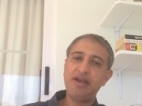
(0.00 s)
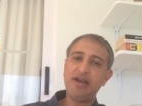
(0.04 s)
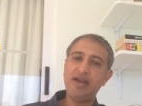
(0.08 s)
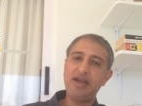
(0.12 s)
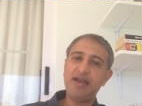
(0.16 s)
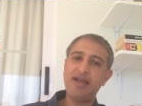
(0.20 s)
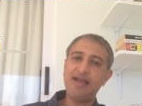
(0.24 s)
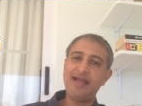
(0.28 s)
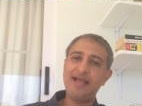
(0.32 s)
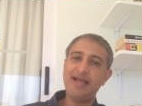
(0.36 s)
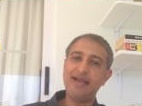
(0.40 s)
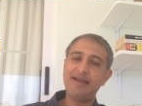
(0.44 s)

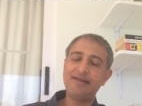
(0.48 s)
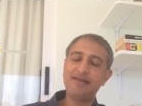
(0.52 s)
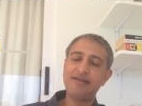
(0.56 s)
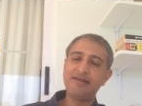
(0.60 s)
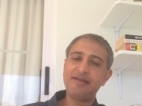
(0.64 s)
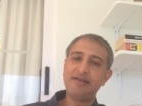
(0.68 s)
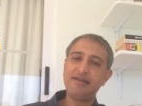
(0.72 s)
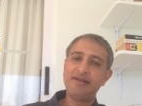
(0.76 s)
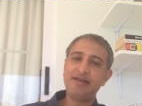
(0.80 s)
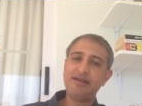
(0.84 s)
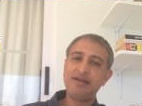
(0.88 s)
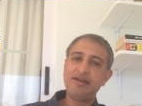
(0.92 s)
and
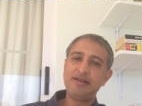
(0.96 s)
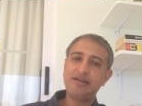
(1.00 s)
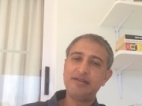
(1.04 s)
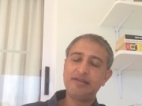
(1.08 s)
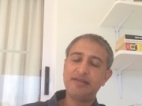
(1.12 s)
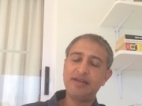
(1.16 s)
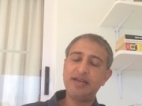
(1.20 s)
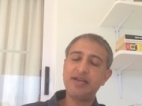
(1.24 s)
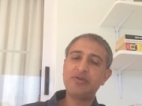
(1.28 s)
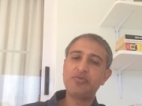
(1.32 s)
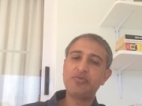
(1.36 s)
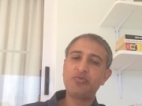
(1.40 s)

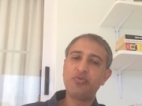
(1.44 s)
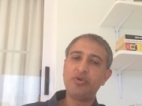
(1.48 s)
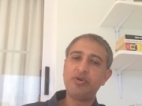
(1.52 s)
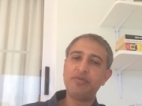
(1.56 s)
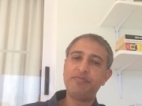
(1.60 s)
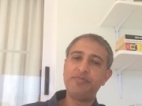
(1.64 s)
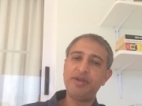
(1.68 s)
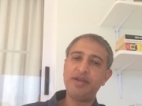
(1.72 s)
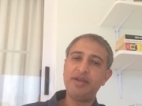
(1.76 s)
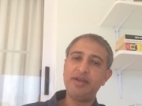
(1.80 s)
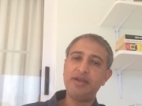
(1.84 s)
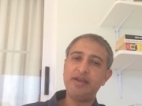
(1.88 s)
that will
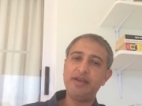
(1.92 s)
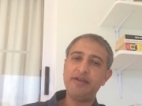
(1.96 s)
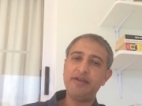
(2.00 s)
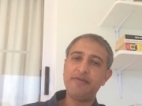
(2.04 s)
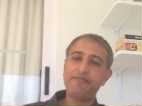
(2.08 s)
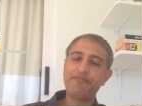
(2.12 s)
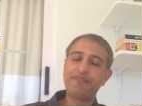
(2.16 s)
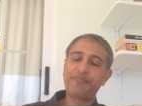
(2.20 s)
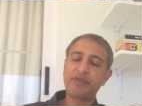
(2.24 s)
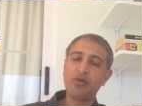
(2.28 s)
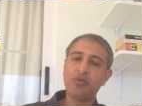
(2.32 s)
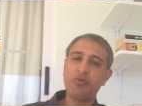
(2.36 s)

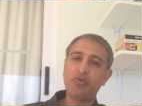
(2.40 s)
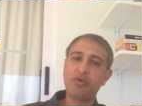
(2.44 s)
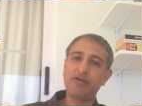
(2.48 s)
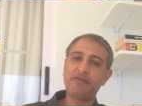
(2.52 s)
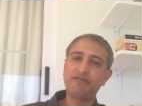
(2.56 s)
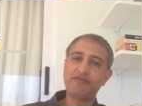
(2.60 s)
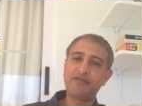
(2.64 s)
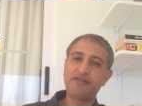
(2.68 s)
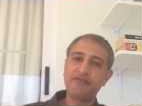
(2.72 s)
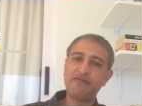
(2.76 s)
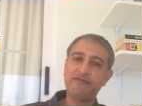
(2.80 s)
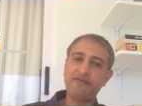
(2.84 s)
be one
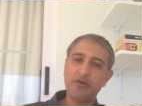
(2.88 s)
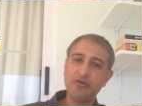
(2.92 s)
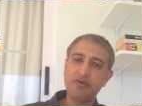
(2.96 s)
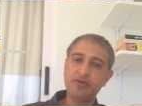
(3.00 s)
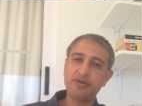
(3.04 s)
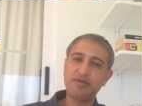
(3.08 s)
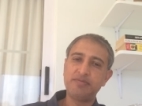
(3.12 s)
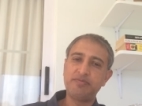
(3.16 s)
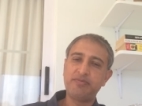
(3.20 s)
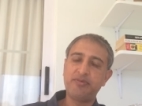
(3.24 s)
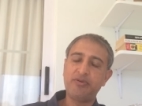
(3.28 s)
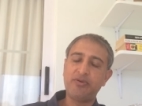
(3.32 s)
of the
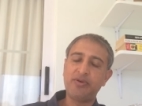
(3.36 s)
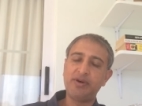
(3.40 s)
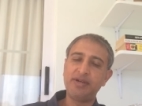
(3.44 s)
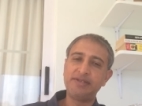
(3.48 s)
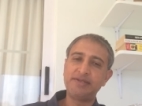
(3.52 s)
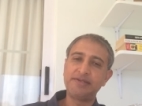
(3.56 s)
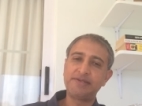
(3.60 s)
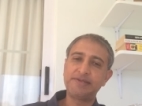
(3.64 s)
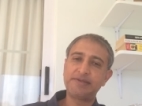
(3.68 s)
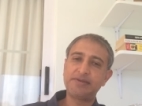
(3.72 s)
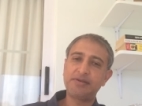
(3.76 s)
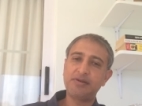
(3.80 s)
focal
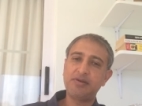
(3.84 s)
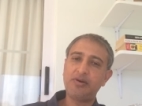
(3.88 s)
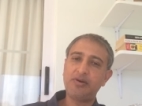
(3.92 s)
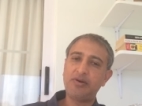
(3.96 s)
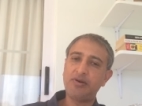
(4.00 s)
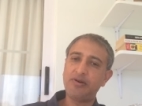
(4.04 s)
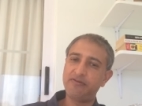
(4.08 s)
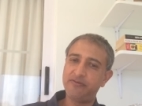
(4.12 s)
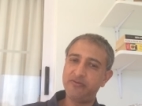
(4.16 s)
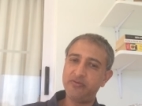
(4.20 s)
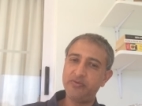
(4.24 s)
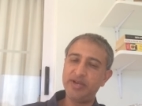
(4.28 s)
points
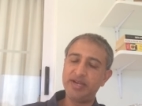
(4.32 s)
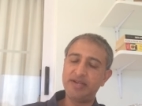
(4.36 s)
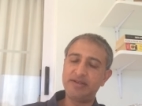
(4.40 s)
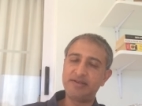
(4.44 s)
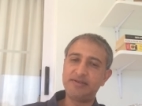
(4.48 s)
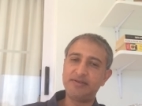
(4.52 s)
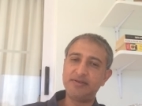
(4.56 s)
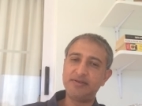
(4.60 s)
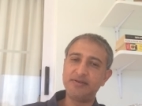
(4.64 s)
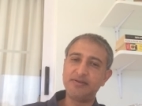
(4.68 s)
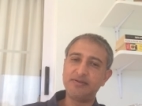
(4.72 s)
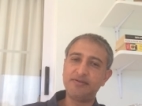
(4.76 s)
of week
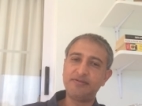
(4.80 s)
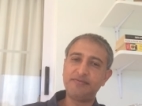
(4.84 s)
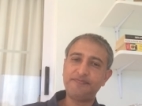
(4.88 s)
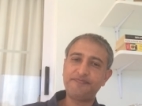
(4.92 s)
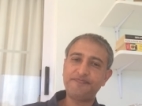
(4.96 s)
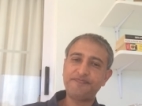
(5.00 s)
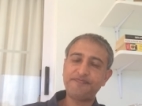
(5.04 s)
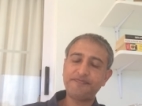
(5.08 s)
2.